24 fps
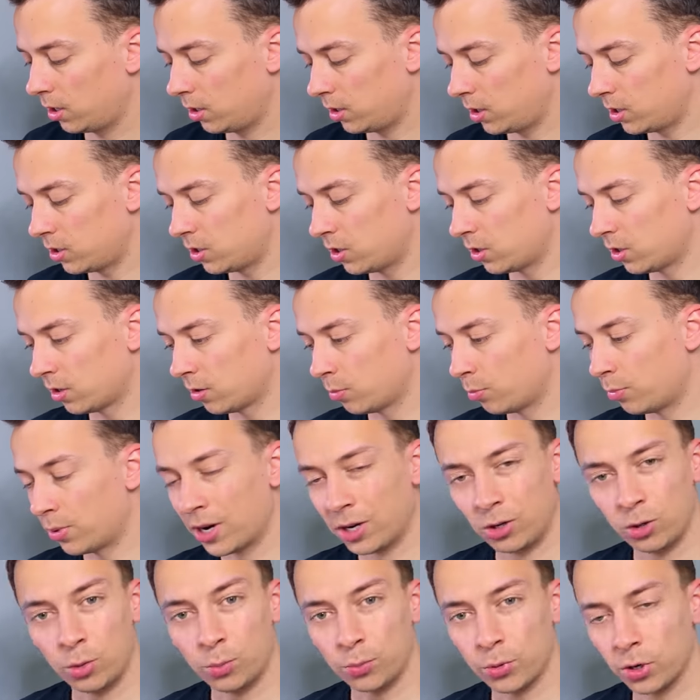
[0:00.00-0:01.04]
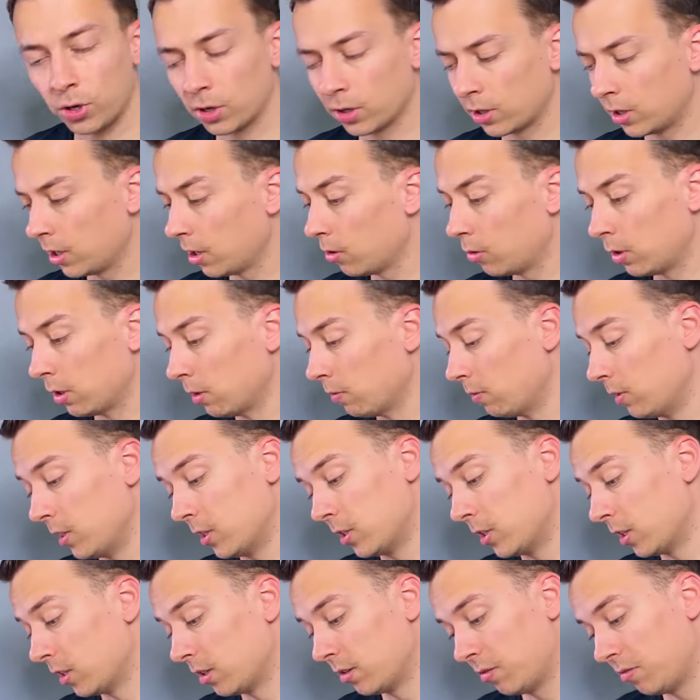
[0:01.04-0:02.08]
This is a brand new product, they only
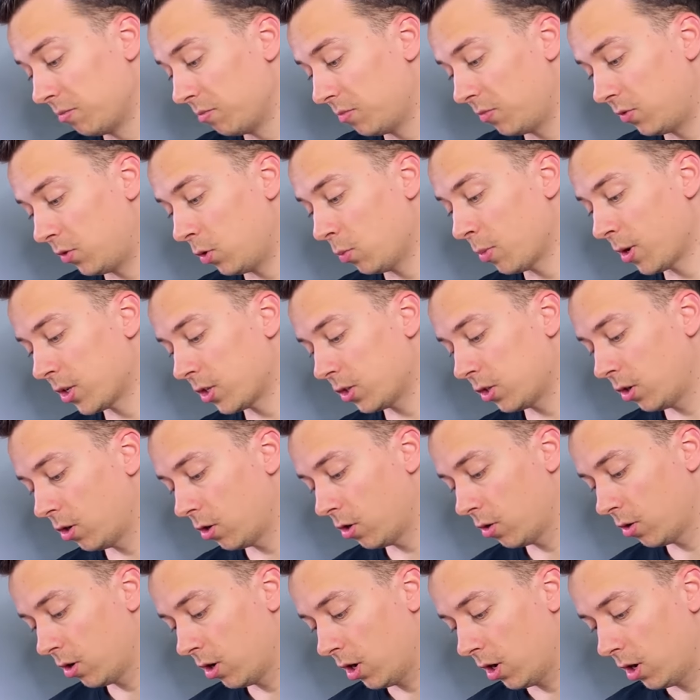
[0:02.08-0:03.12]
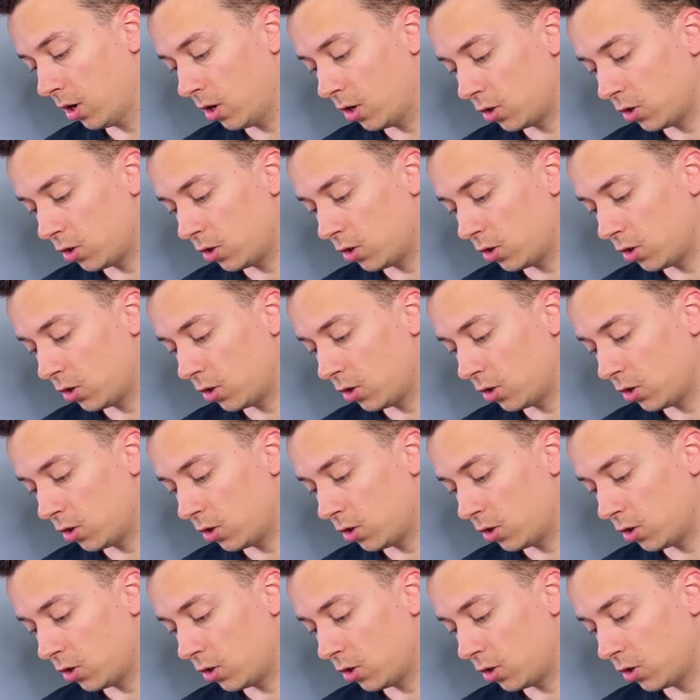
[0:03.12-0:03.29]
released it a few months ago.